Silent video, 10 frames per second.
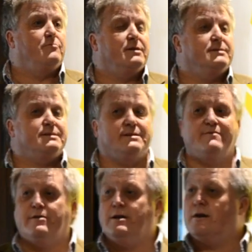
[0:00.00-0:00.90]
We can see
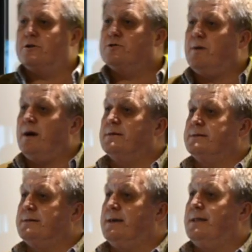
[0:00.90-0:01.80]
very large
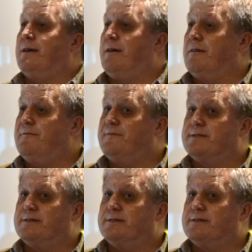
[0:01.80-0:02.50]
parts of their lives.